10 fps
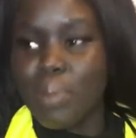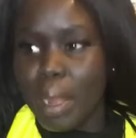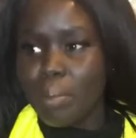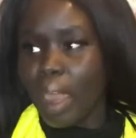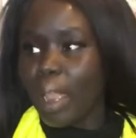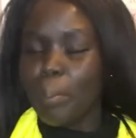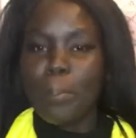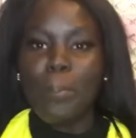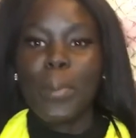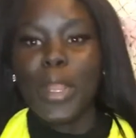but I'm like
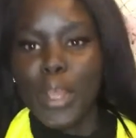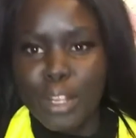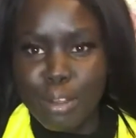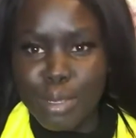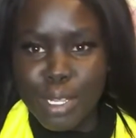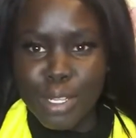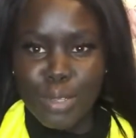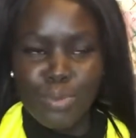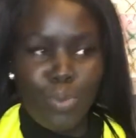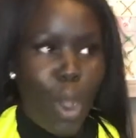putting clothes in the
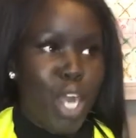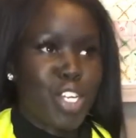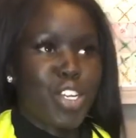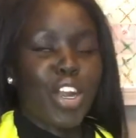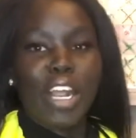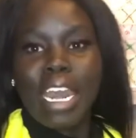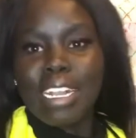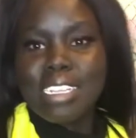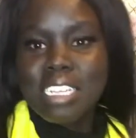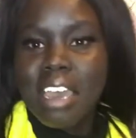washer
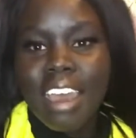and